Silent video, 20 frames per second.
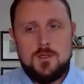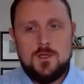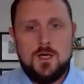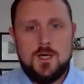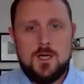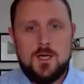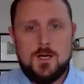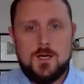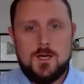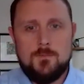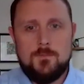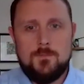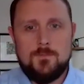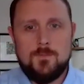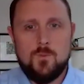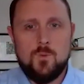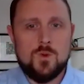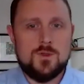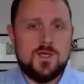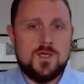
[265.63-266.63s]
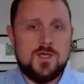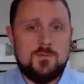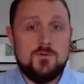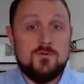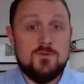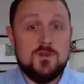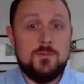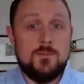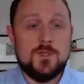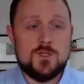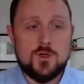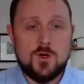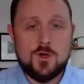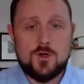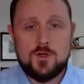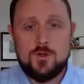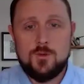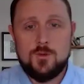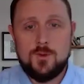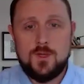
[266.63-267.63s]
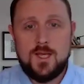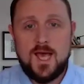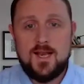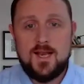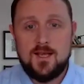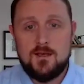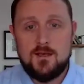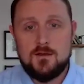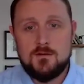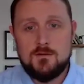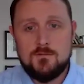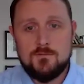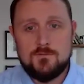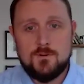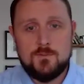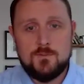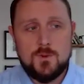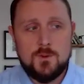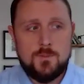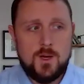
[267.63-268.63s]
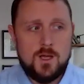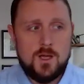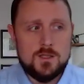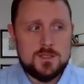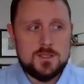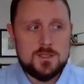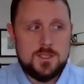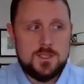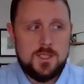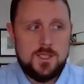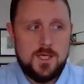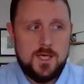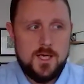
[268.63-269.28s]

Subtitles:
What type of limits are you getting from the policy,